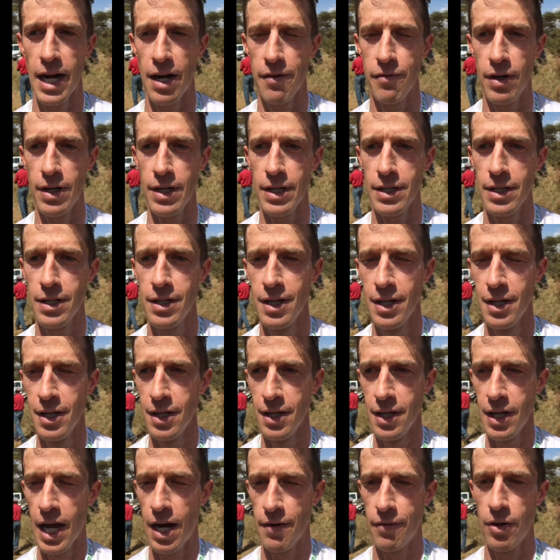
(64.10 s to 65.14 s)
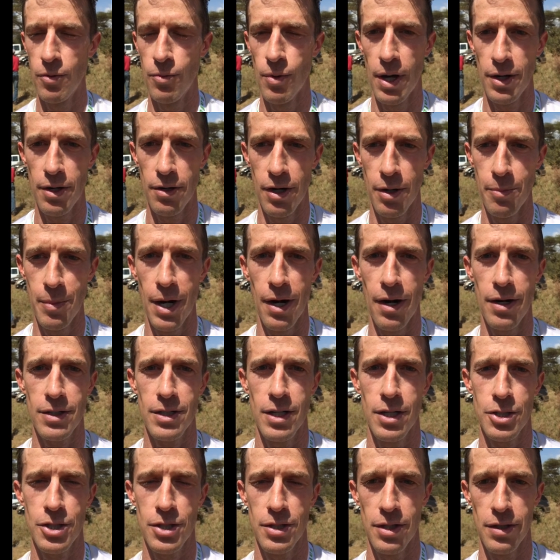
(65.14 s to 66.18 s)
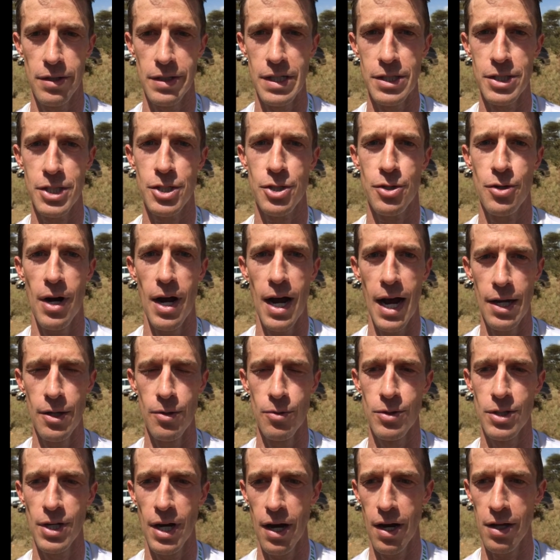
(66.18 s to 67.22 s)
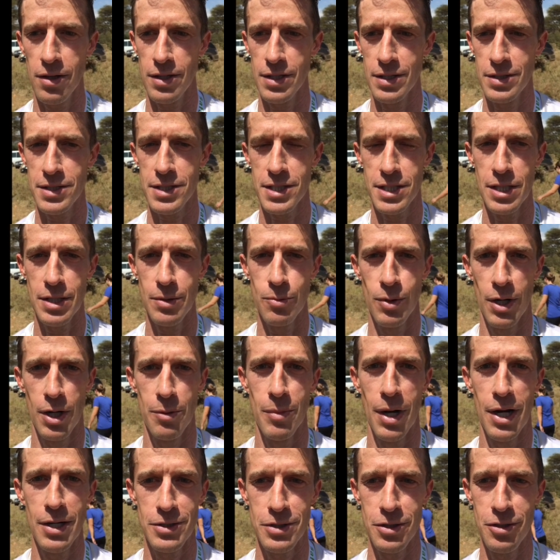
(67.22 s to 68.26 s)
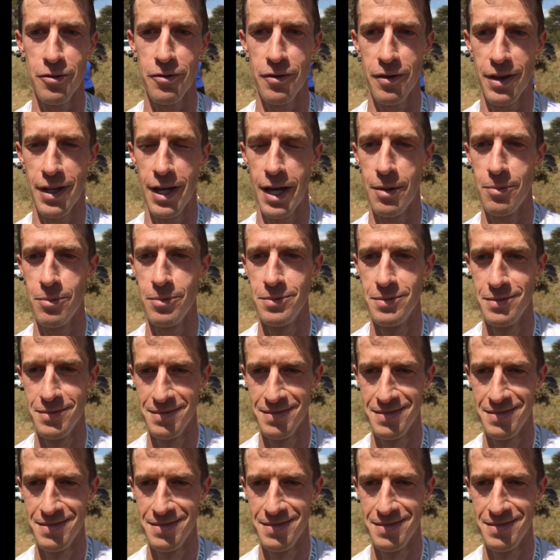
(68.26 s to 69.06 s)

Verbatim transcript: every every runner in America should at least try Ugali and see what it might do for them.